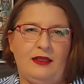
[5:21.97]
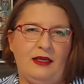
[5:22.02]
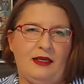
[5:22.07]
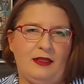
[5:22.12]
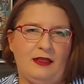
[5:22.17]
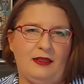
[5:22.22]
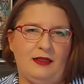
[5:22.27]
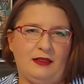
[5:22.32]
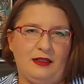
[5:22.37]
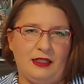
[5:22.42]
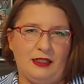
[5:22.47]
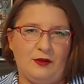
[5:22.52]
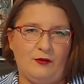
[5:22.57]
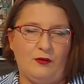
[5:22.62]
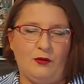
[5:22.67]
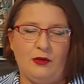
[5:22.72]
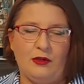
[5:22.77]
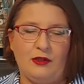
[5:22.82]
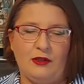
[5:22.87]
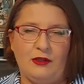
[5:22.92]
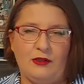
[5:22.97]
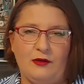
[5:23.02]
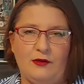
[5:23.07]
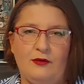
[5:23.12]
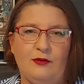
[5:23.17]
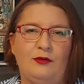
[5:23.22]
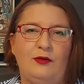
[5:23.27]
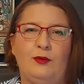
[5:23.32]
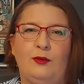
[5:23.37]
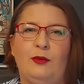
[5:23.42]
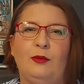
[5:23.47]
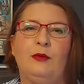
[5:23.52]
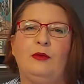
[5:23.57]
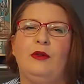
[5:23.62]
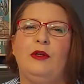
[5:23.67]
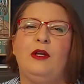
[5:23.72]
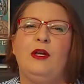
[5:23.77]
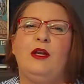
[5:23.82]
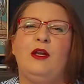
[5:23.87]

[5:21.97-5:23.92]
and it just wasn't suitable